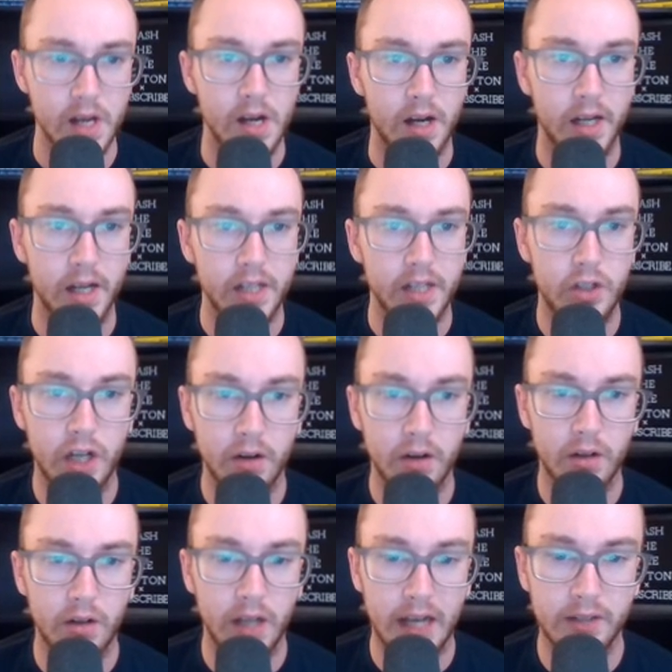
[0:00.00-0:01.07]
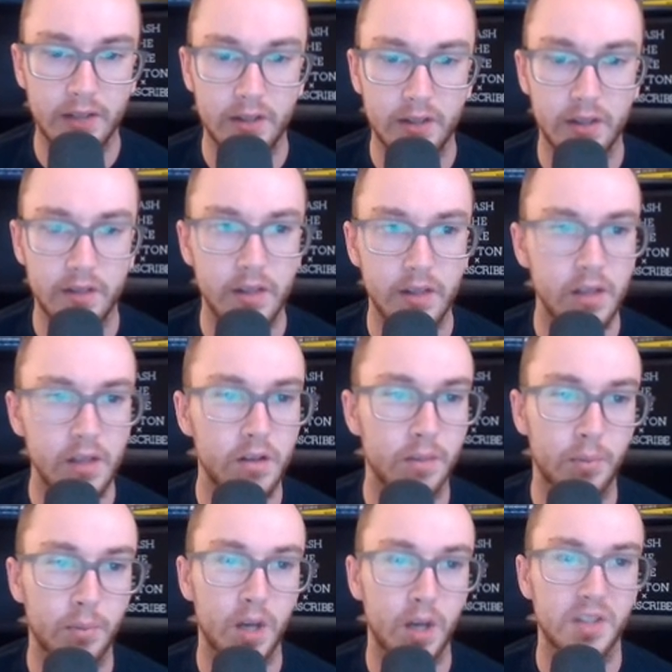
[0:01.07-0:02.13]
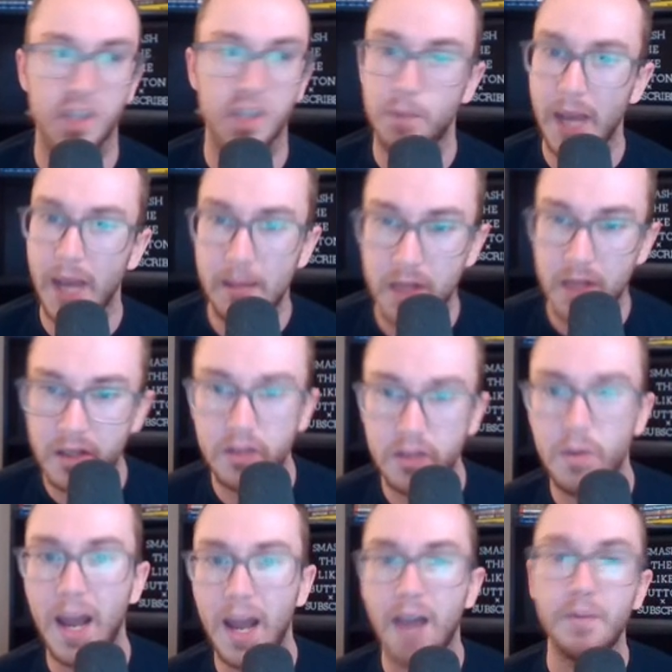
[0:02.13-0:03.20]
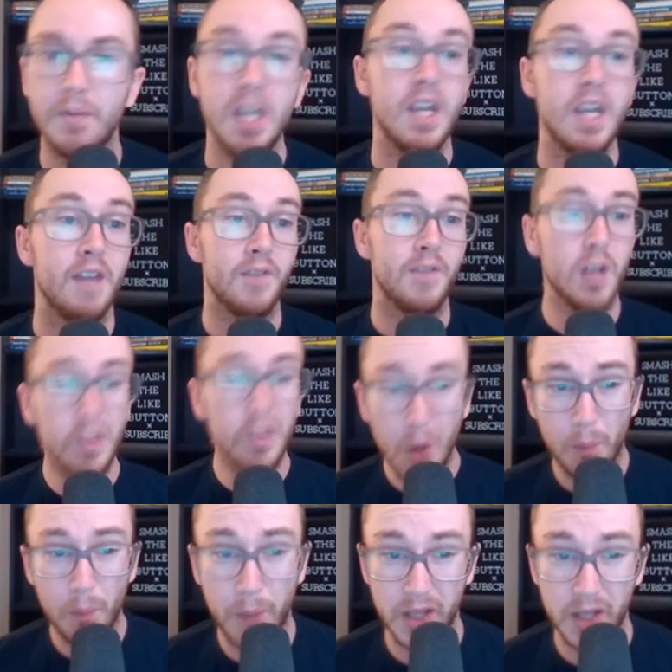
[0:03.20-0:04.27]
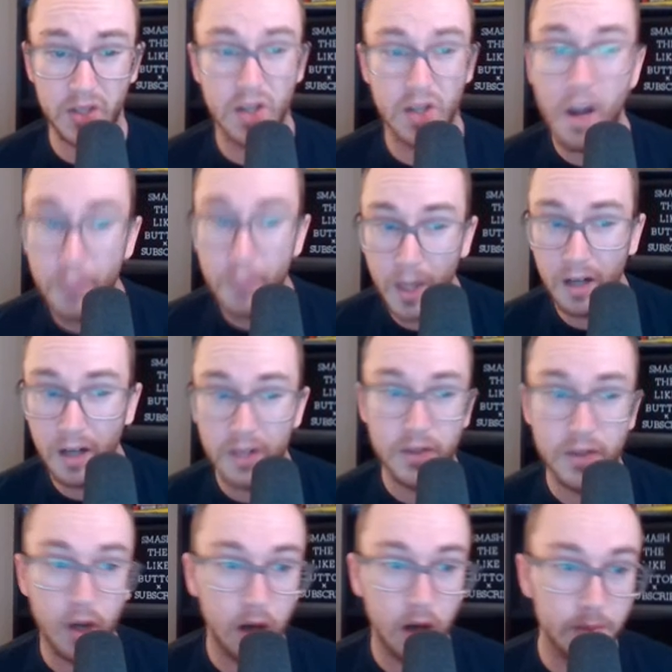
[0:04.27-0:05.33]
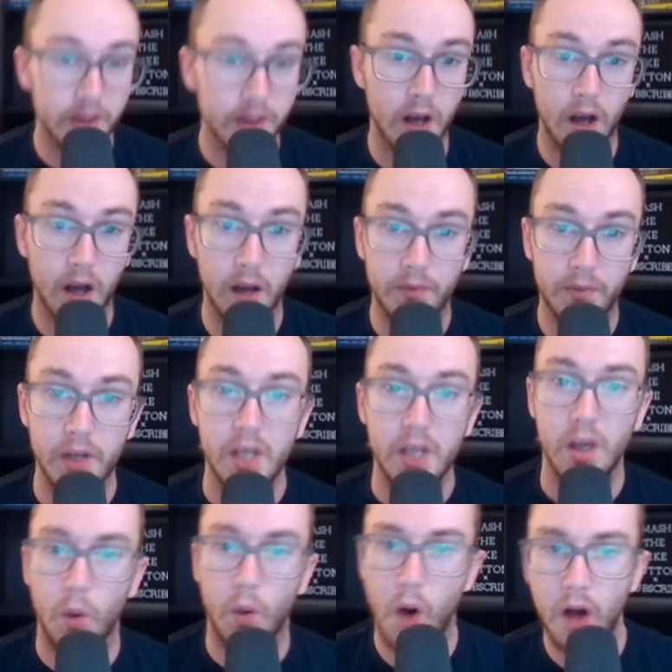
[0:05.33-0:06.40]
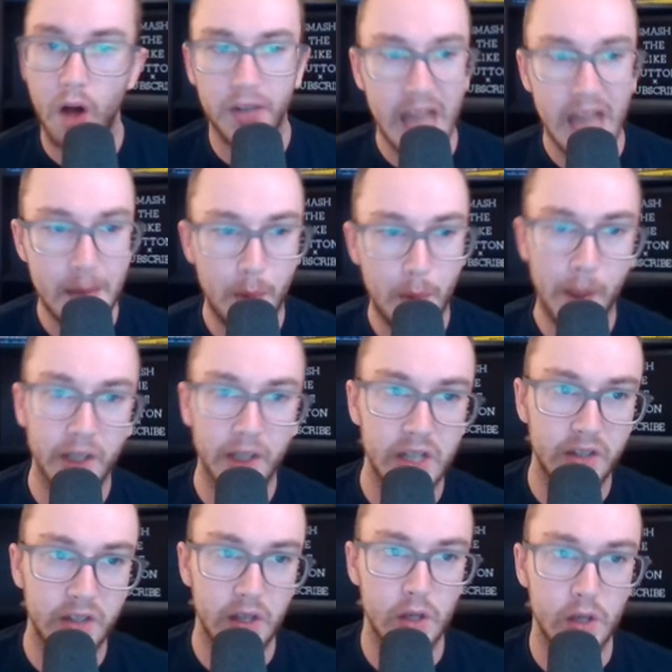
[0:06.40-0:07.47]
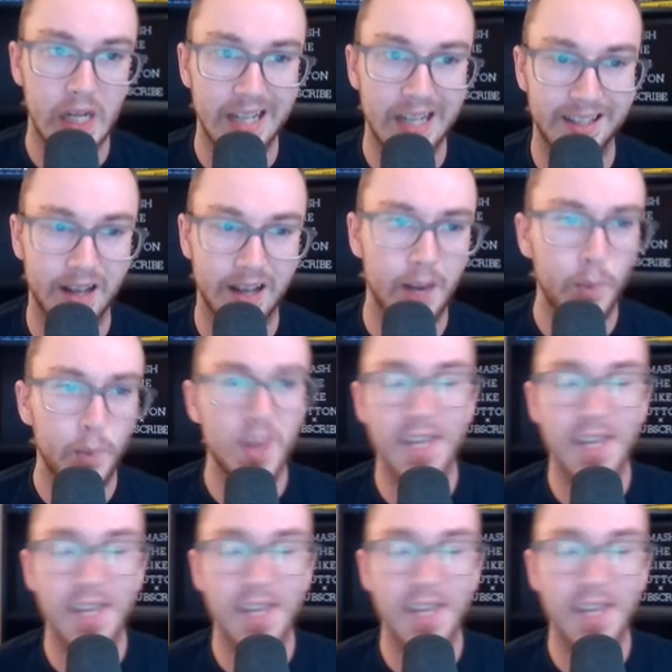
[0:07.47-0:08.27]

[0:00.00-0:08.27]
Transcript: Uh, in general, as you can see, you can process payments. You have very robust software in terms of all the capabilities that you can get set up with.